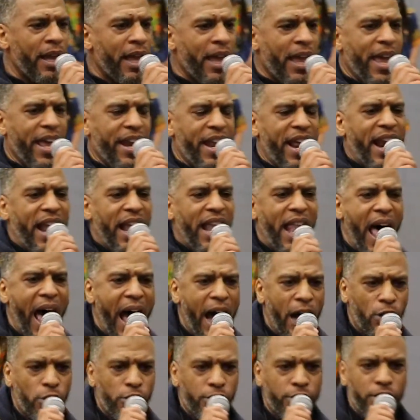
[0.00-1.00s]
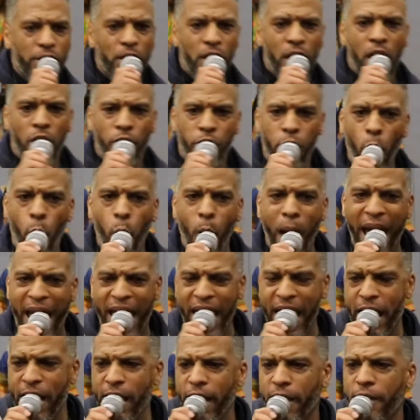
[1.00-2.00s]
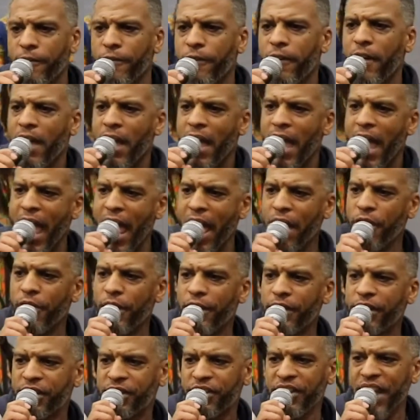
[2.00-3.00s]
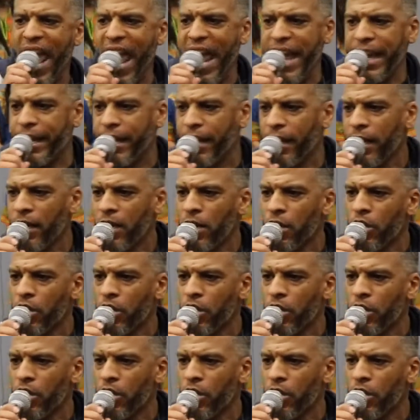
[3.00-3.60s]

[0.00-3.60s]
and it allows the wave and the snake